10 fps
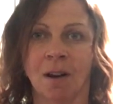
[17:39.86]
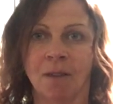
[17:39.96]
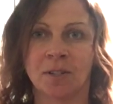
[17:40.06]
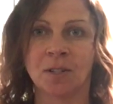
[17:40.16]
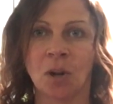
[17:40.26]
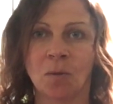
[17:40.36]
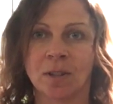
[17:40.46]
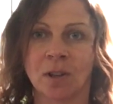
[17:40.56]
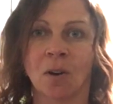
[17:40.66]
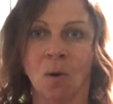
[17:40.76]
often known
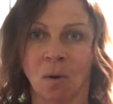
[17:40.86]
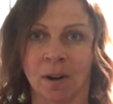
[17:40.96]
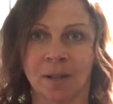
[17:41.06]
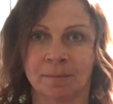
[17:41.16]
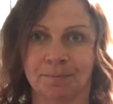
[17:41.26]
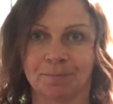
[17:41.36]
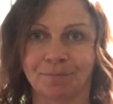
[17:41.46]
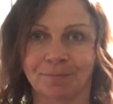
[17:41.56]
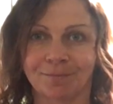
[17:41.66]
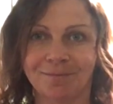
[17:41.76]
as our aura.
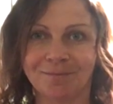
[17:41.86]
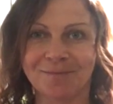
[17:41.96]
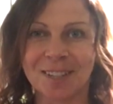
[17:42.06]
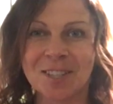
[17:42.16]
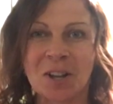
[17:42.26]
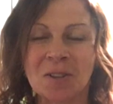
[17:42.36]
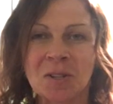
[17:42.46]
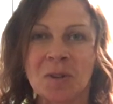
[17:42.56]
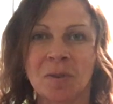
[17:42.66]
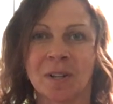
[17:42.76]
It's
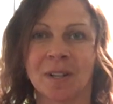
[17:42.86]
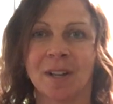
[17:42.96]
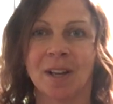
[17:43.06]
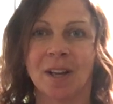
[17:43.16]
also a